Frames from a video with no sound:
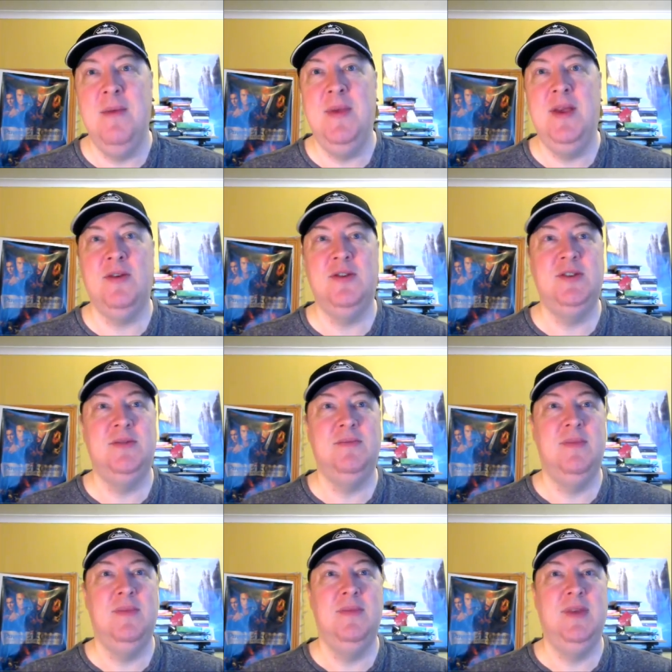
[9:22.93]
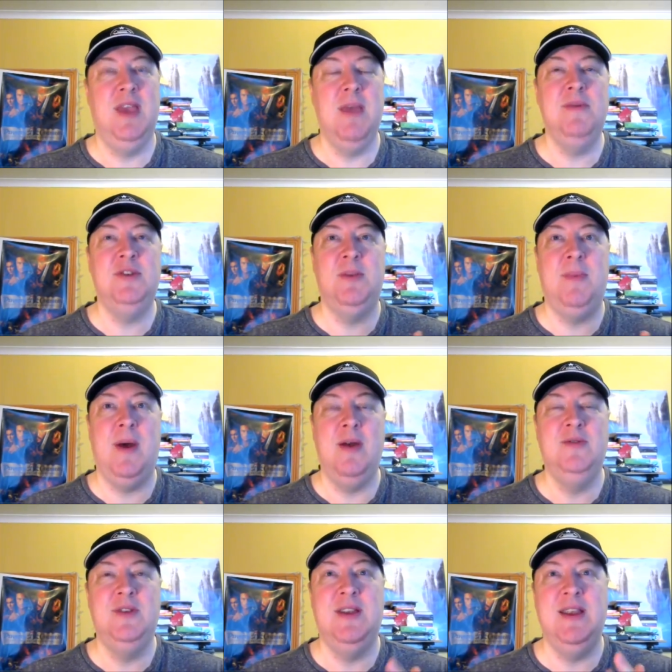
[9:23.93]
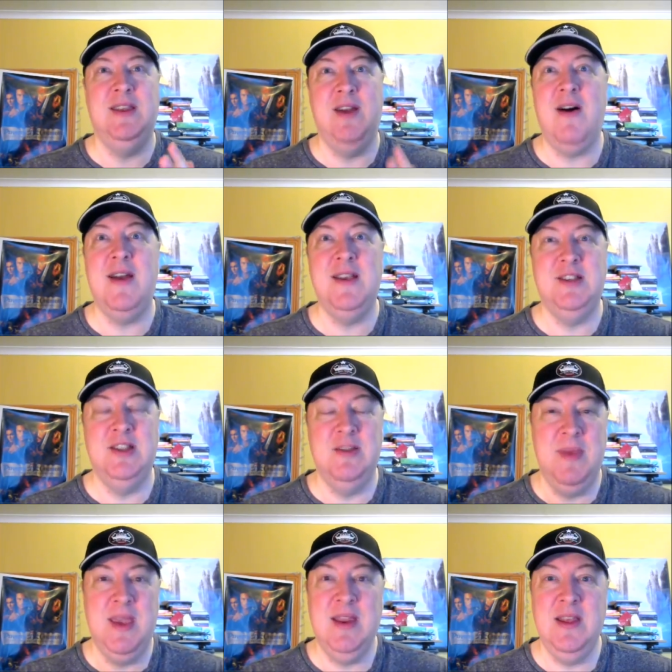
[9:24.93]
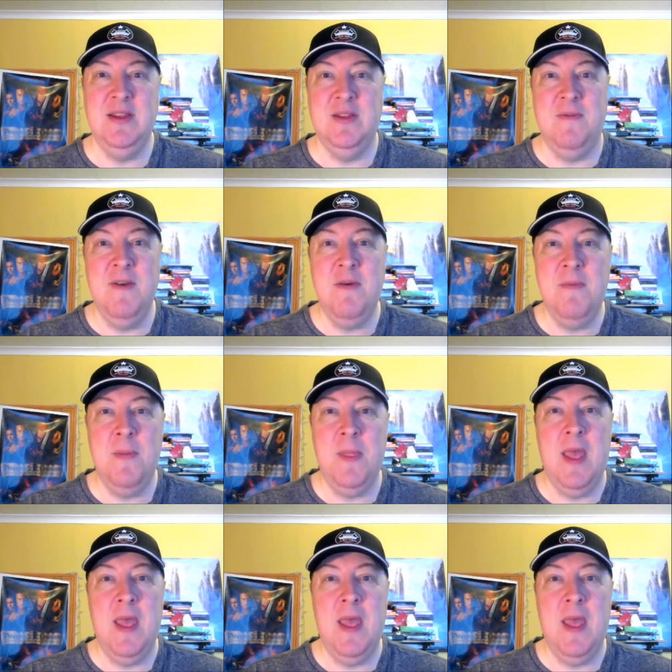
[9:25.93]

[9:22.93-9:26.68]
because Gibbons supposedly dies at the beginning of the film,